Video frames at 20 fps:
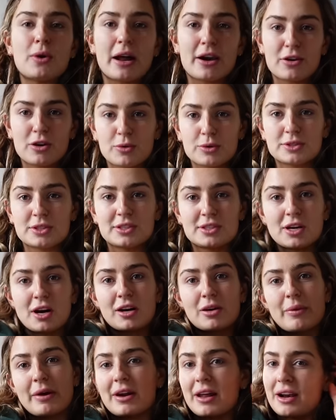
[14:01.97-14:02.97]
I don't know what to
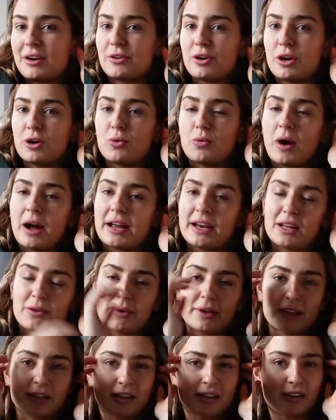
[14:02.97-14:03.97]
talk about. I don't know why
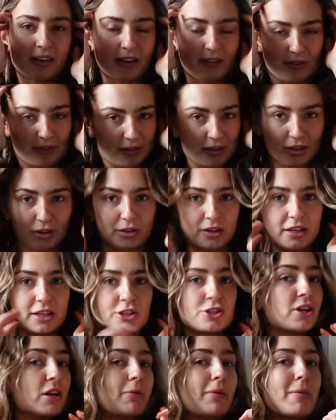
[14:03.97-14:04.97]
anyone could give literally a
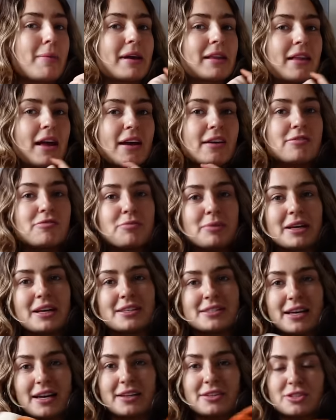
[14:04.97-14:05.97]
shit about my life
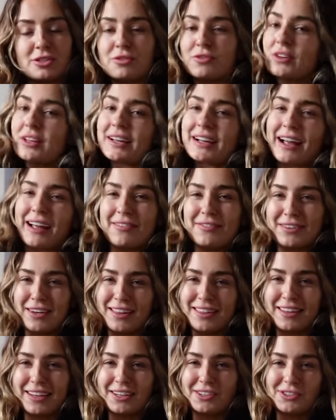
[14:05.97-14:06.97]
because I just feel like I have
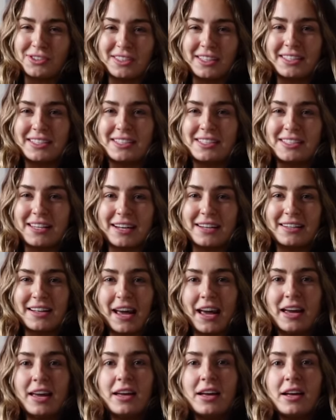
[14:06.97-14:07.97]
nothing interesting to say
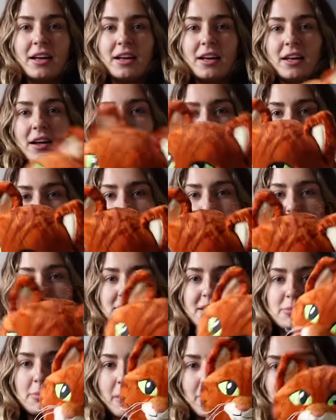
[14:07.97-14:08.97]
today. Also,
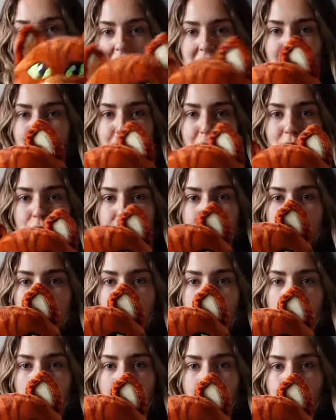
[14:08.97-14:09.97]
this is my Puss in Boots
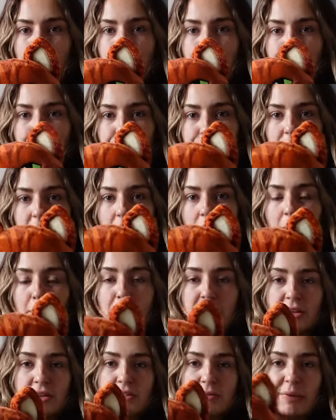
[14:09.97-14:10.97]
um,
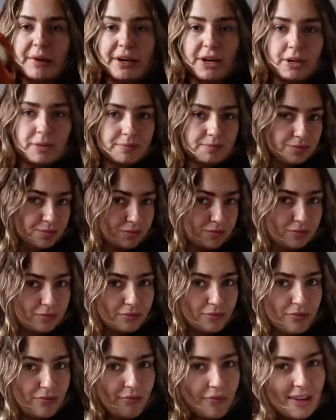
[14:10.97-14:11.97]
Build-A-Bear
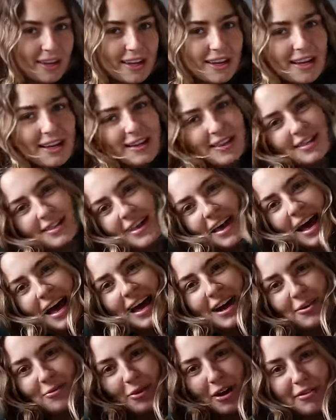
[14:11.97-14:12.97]

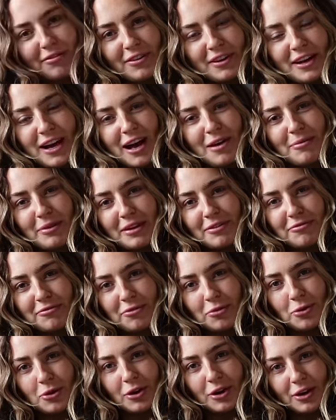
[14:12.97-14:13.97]
that Rafa got me
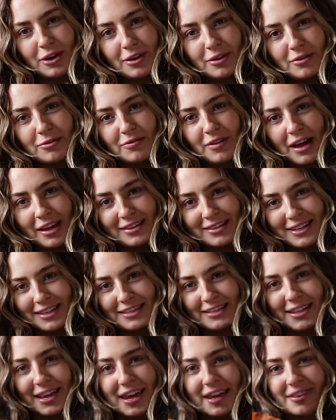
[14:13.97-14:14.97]
for
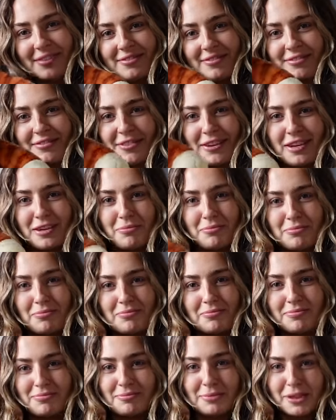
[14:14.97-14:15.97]
Valentine's Day
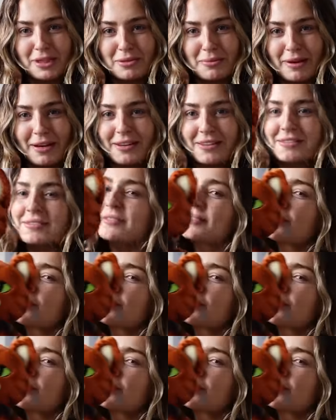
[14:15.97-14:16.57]
from Build-A-Bear.